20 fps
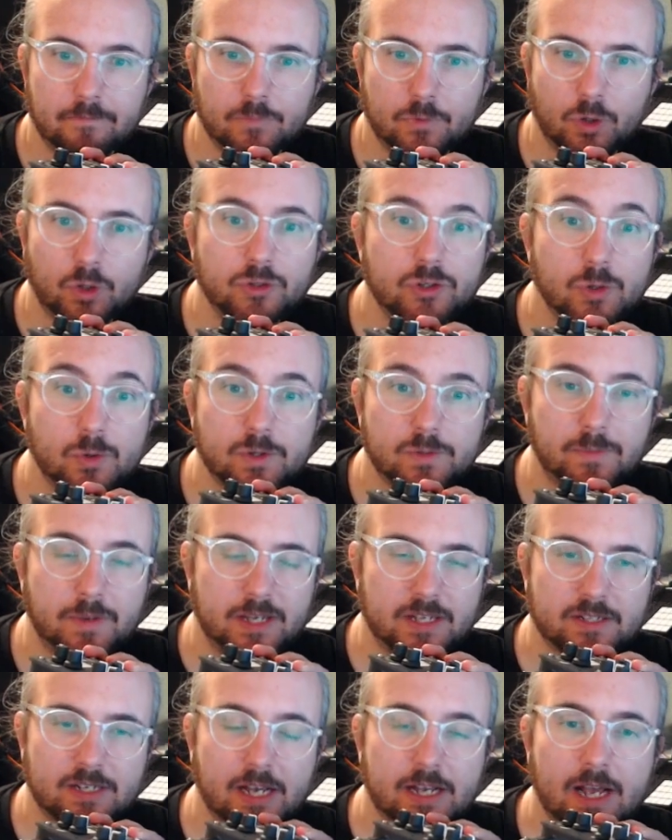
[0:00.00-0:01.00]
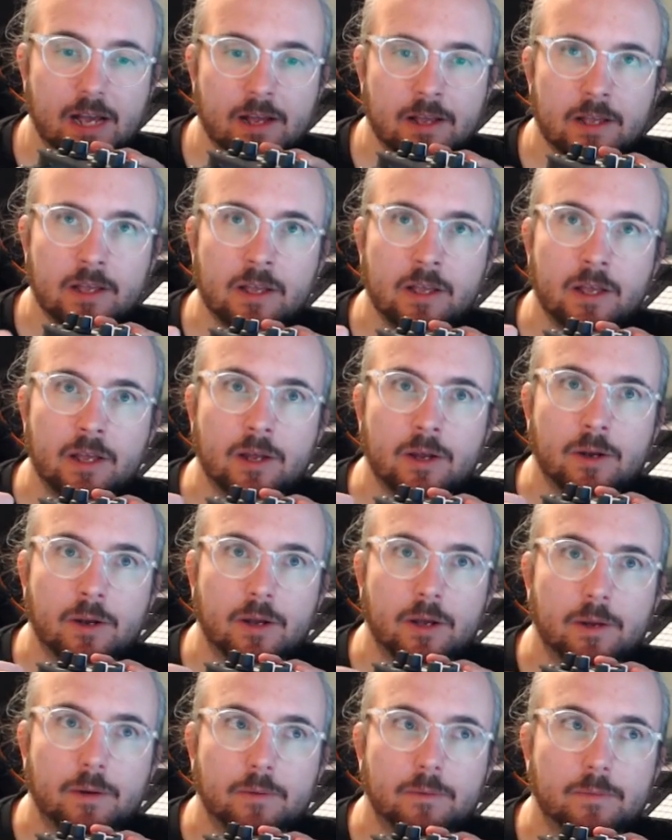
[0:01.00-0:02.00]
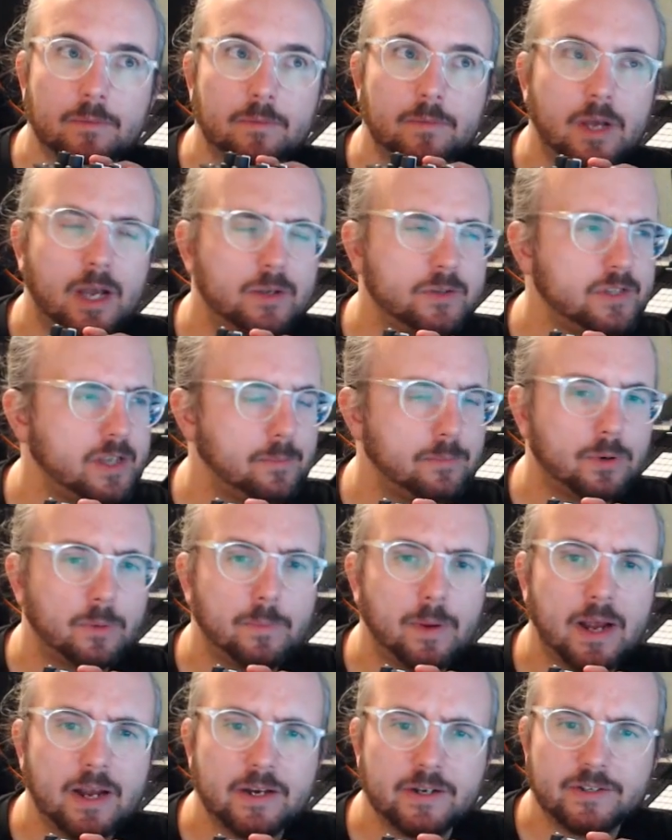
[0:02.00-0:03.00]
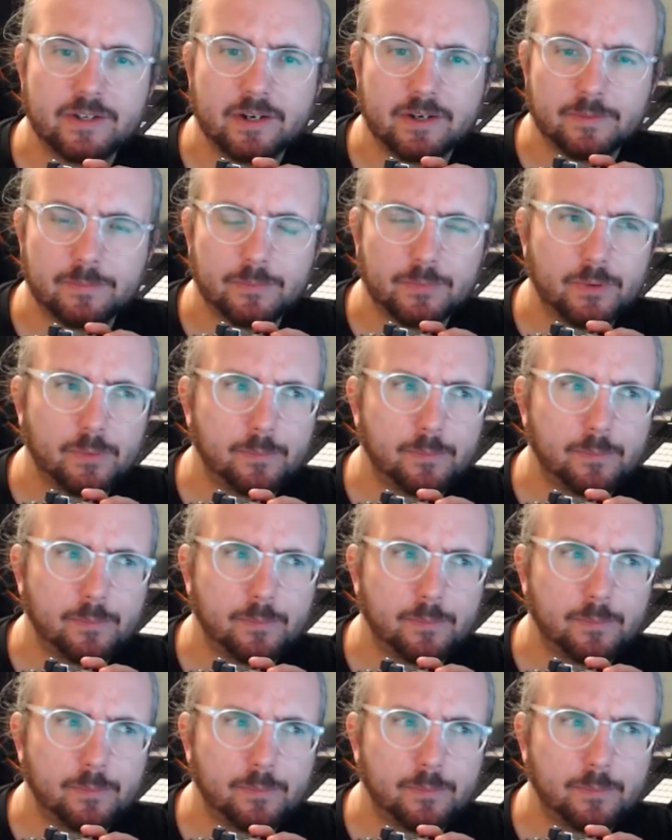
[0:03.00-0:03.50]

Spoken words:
not USB, like a, how do you say, proprietary?